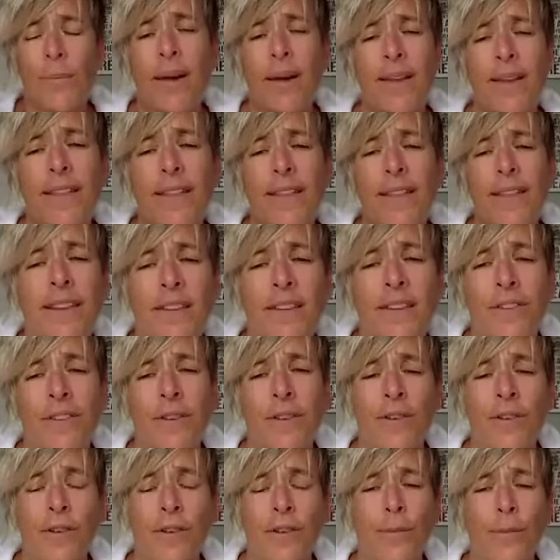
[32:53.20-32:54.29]
probably that
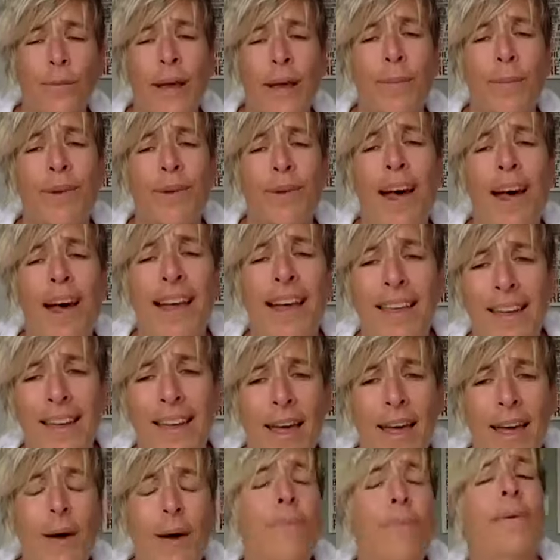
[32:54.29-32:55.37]
astute to be able to
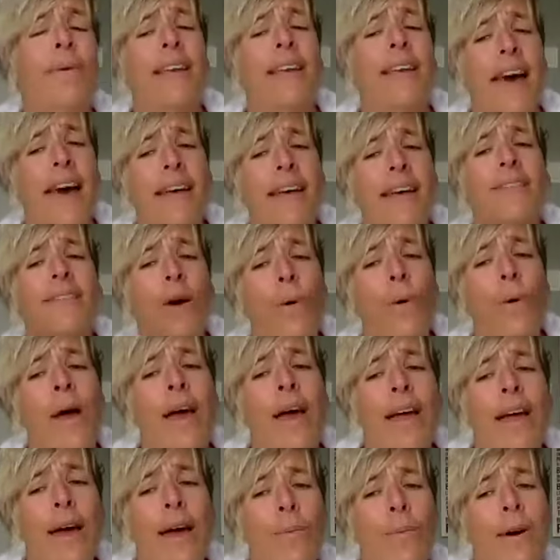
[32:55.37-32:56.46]
highlight that. But yes,
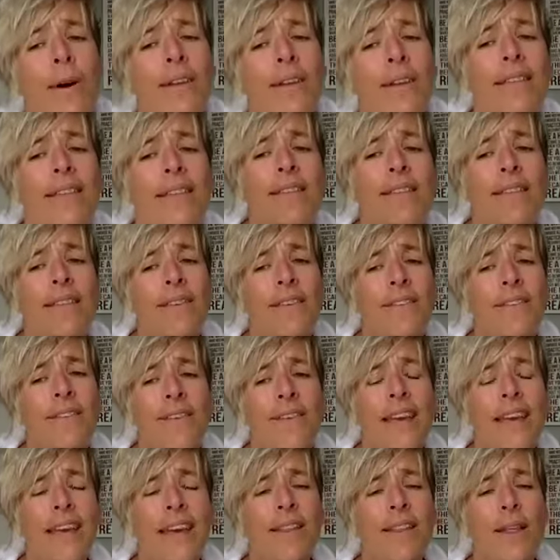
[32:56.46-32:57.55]
so it was in
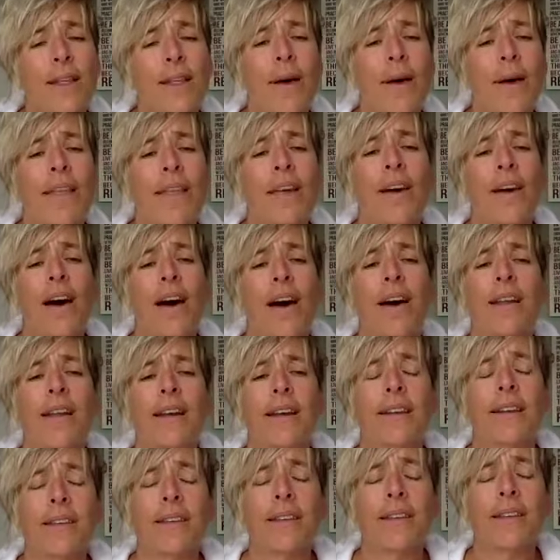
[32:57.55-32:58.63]
the
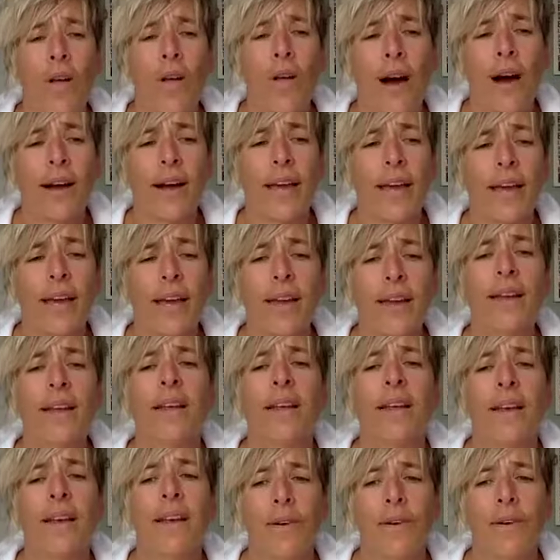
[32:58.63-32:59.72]
melancholy to
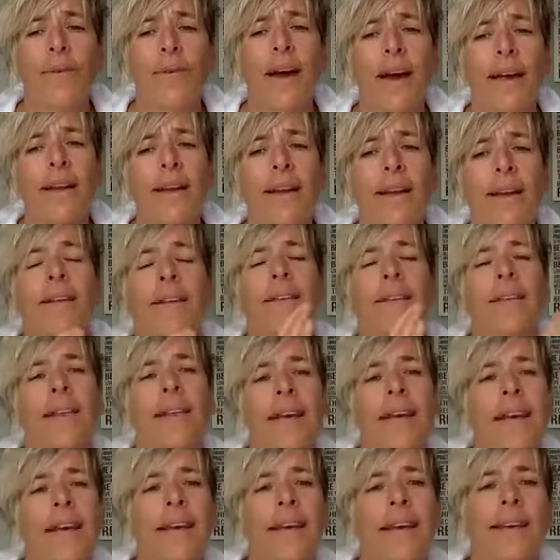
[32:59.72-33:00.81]
longing, right, is
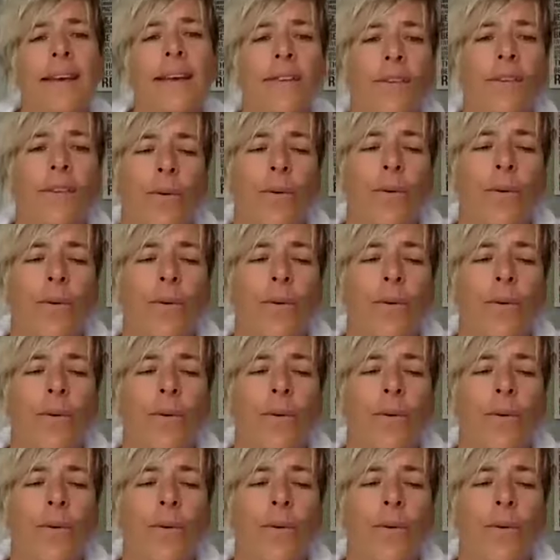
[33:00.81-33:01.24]
linking it to